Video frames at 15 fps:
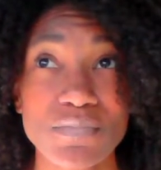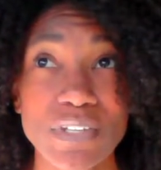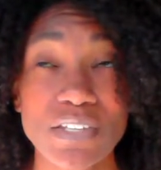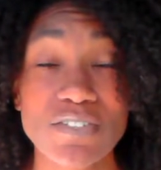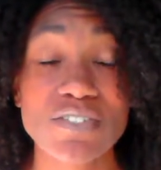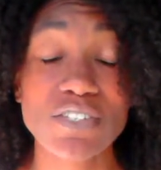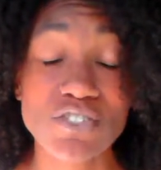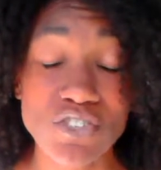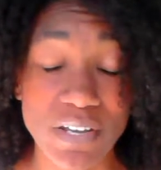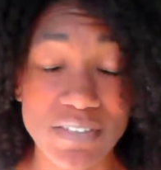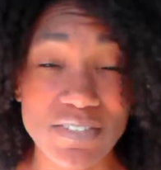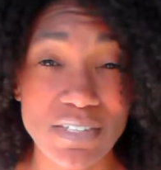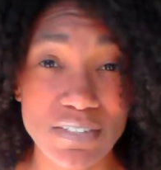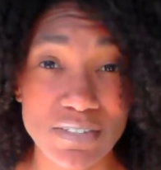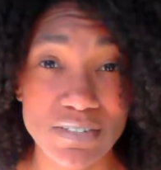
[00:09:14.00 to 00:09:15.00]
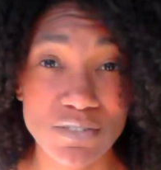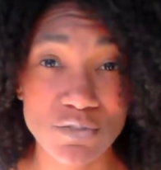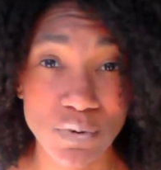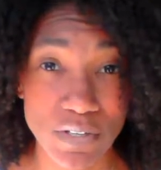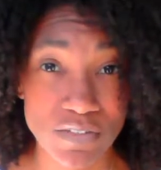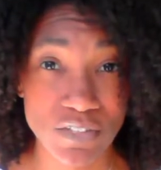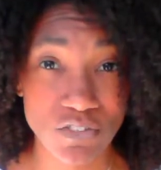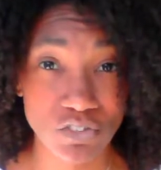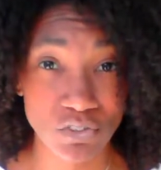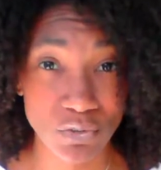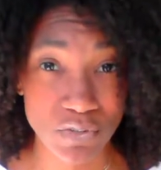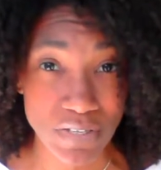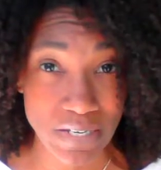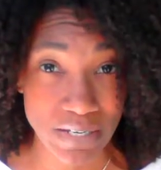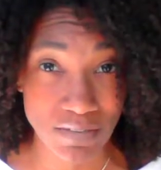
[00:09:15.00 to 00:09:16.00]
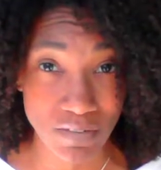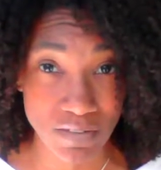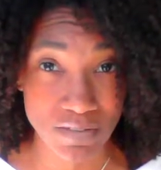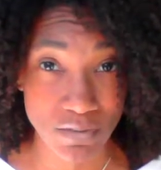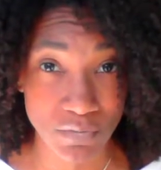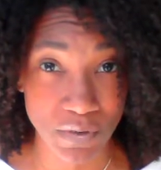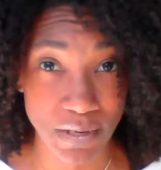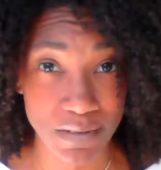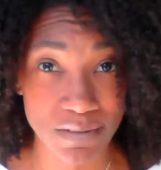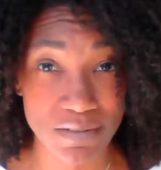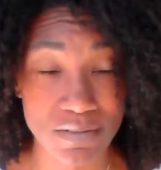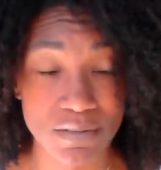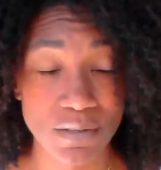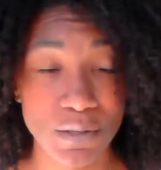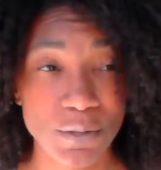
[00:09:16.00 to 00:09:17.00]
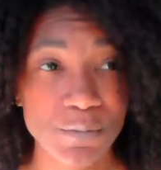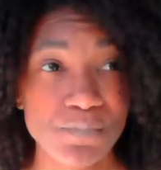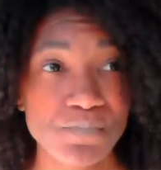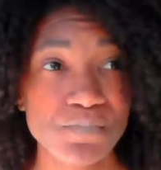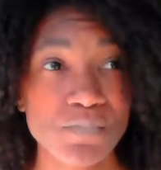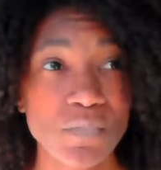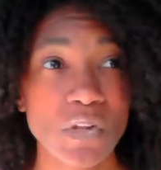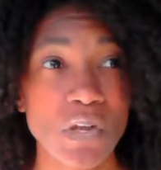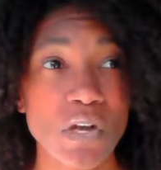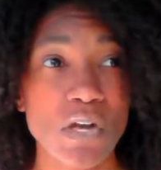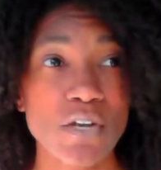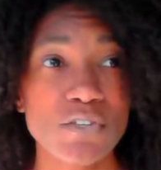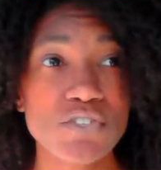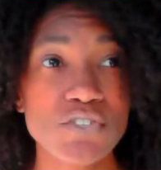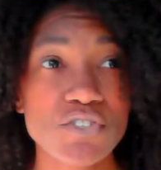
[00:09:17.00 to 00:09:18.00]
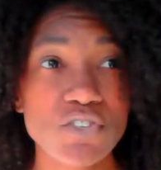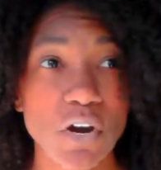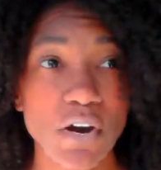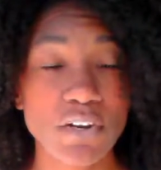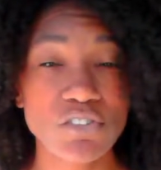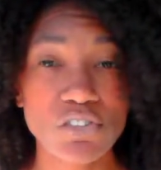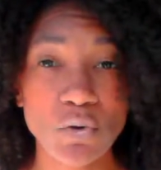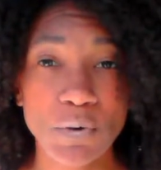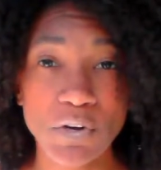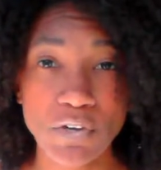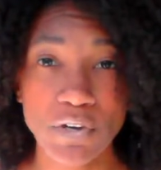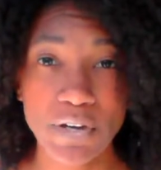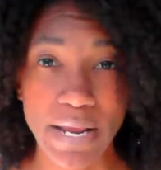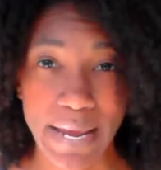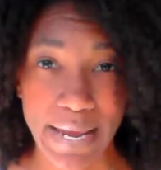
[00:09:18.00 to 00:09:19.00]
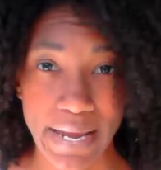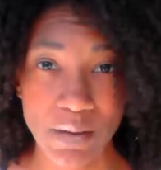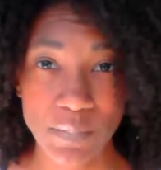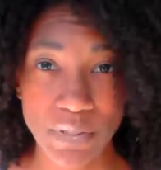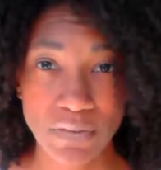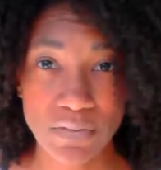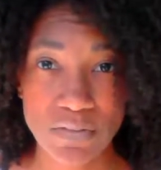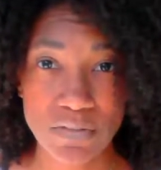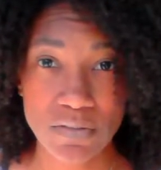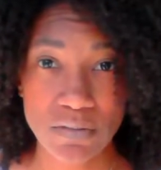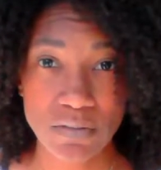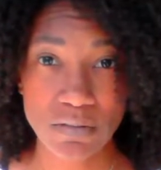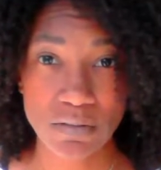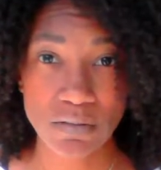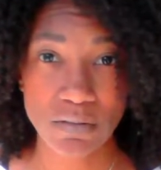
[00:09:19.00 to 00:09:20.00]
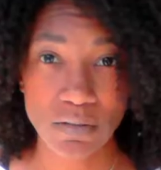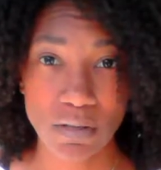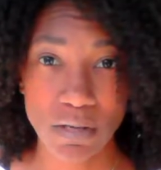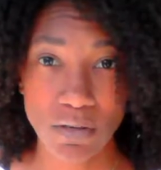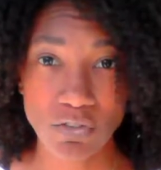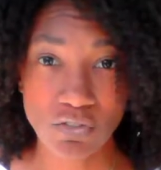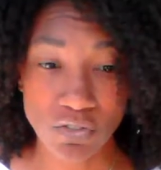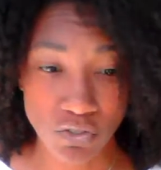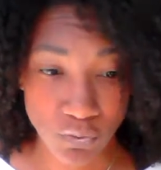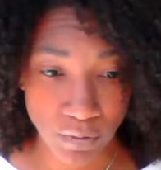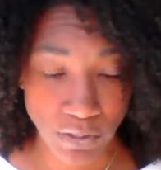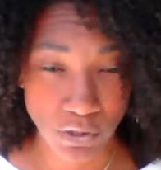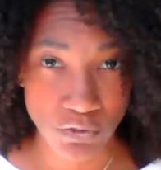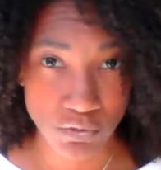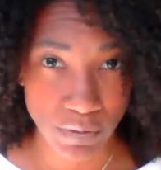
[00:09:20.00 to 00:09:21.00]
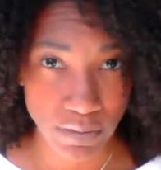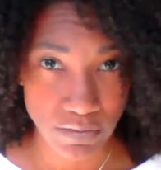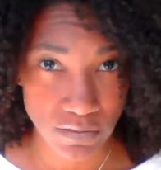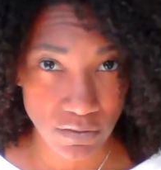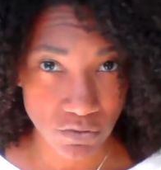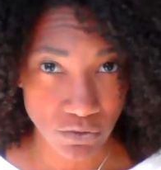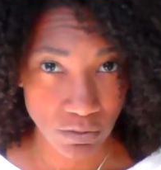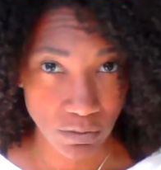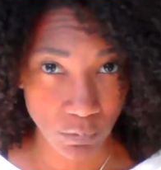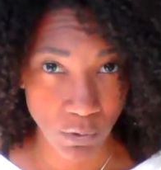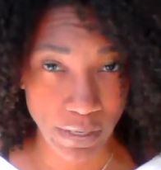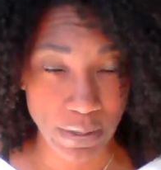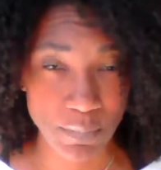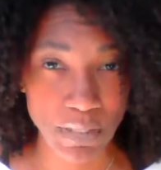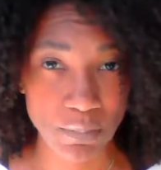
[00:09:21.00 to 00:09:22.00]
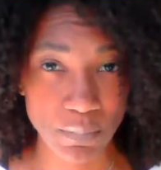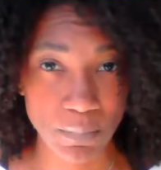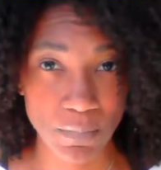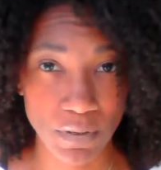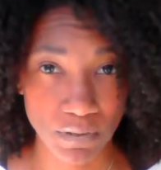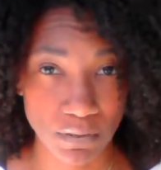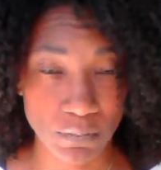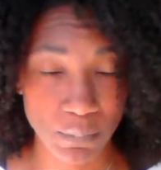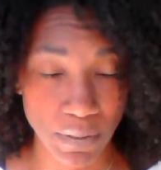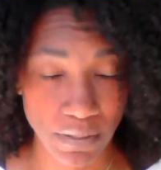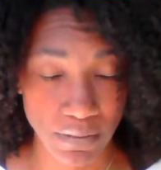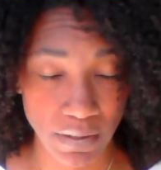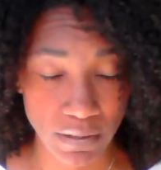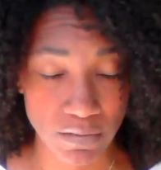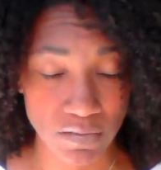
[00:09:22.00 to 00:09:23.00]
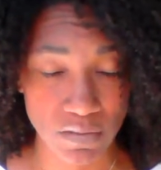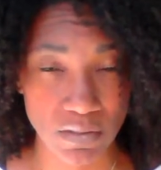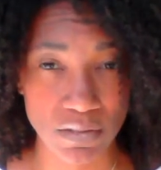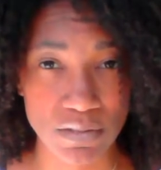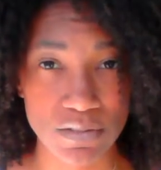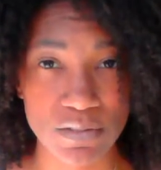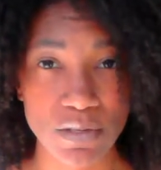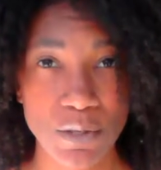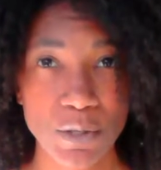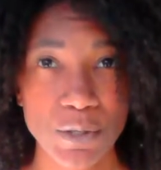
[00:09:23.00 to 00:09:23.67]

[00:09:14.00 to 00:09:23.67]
suggest that transitioners heed this advice. Start your good habits during your transition. And what I mean by that is this.